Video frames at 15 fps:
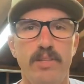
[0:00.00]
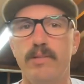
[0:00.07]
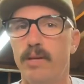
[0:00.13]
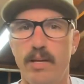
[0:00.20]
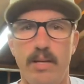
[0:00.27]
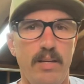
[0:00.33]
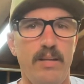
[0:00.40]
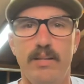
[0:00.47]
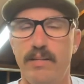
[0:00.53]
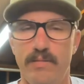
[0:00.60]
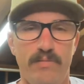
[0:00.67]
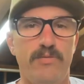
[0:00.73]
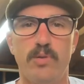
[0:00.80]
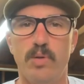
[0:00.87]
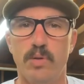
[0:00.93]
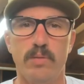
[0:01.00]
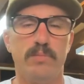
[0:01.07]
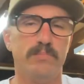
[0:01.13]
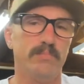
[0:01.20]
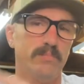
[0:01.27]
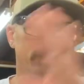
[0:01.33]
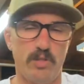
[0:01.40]
in full
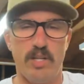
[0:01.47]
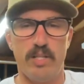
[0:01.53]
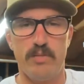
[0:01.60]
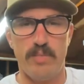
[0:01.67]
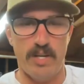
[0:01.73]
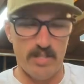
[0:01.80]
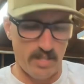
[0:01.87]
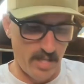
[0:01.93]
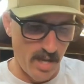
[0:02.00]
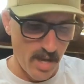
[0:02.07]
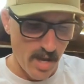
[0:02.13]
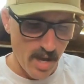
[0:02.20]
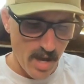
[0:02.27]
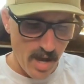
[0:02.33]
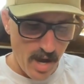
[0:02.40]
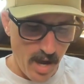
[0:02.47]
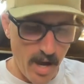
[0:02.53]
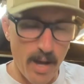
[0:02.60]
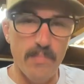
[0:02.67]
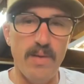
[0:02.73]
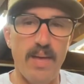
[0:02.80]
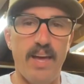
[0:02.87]
transparency.
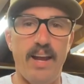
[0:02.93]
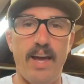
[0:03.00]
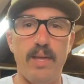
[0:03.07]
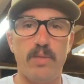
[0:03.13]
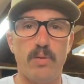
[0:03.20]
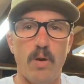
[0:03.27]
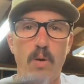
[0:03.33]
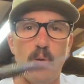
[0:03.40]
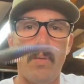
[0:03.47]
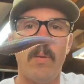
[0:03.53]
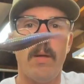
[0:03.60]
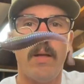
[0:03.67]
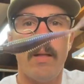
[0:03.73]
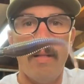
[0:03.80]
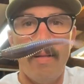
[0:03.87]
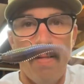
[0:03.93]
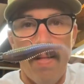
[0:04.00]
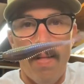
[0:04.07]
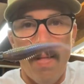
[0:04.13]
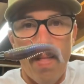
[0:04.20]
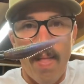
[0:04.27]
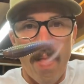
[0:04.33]
And I throw
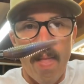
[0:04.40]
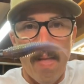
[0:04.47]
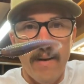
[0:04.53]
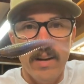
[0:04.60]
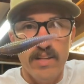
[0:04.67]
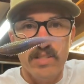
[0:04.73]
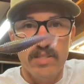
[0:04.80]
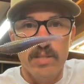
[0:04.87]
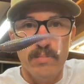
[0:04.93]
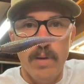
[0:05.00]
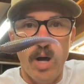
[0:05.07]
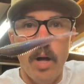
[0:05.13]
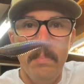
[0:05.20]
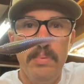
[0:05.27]
a small